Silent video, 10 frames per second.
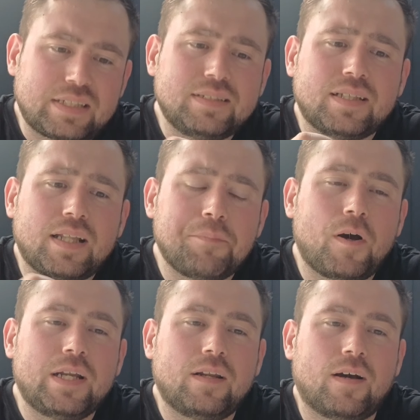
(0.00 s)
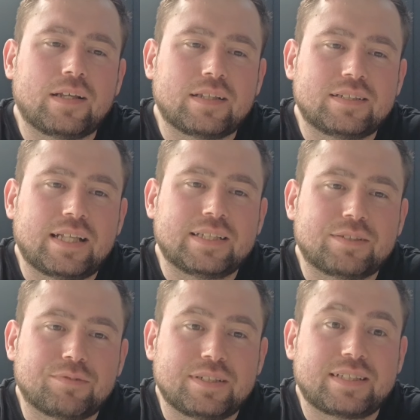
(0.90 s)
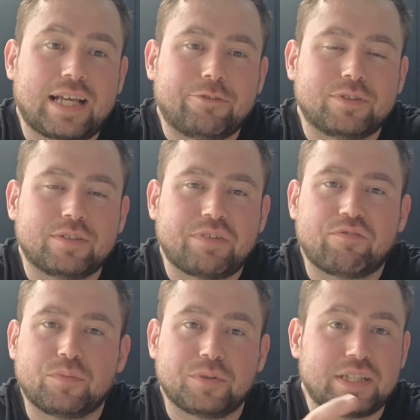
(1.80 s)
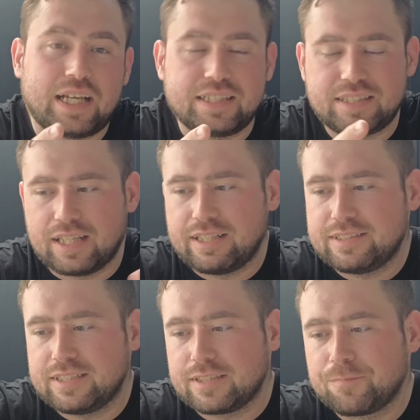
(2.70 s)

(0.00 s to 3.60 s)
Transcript: So they might like the sensory sound of everybody escalating.